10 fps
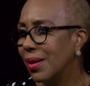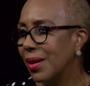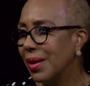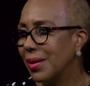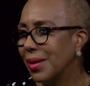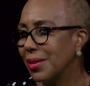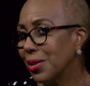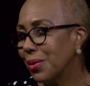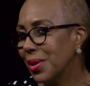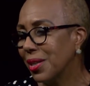
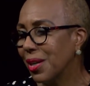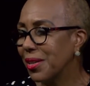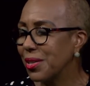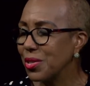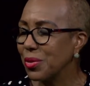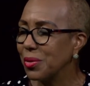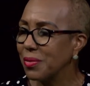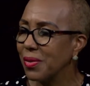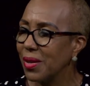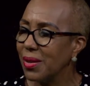are others
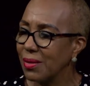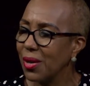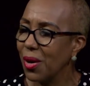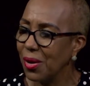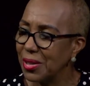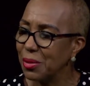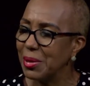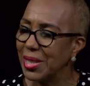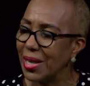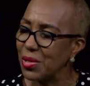who've called
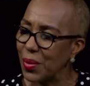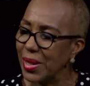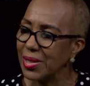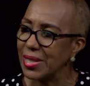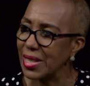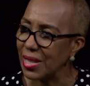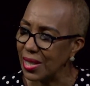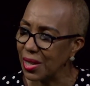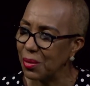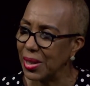me as well to say
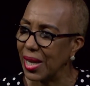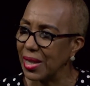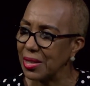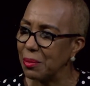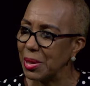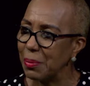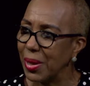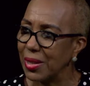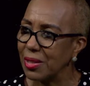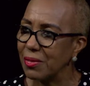they would like to be
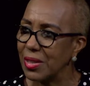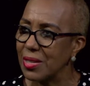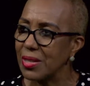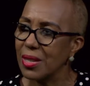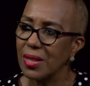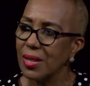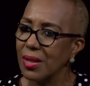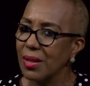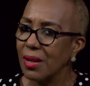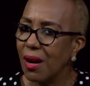part of this
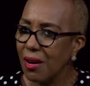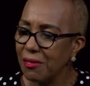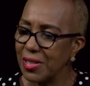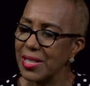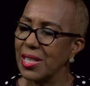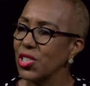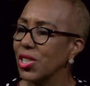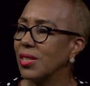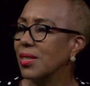conversation.